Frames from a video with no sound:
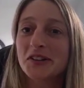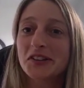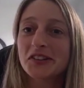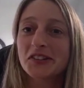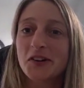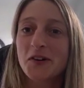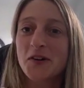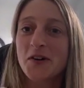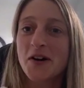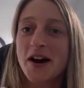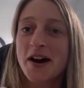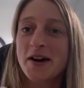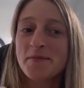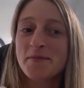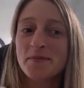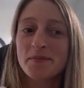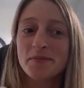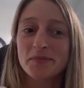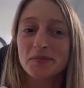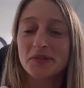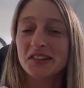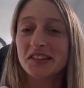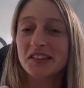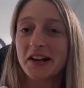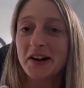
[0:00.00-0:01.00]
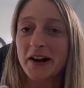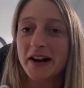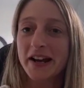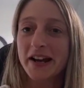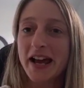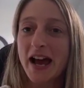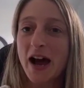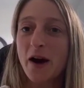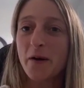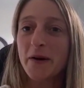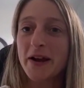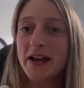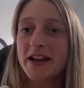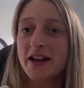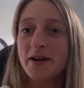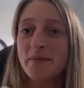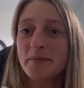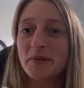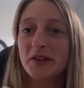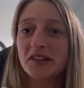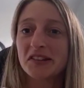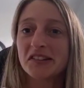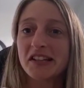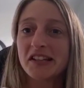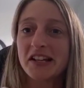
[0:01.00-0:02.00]
So I'm Sarah Cowie. I'm
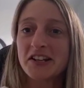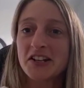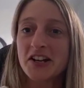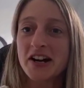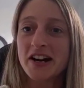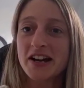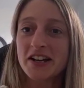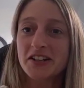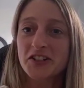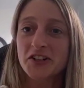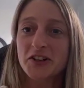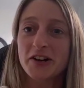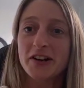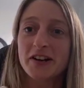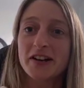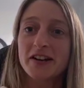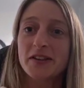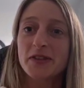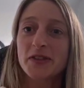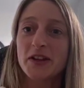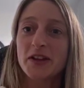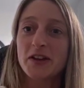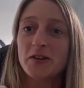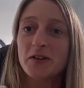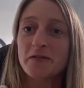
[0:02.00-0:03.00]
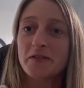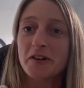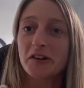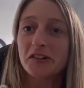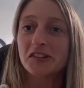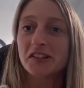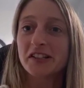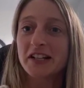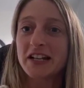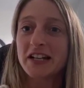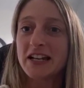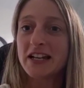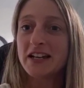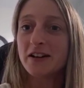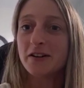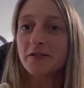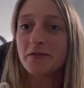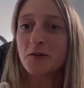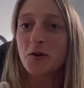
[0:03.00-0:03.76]
a senior lecturer at the University of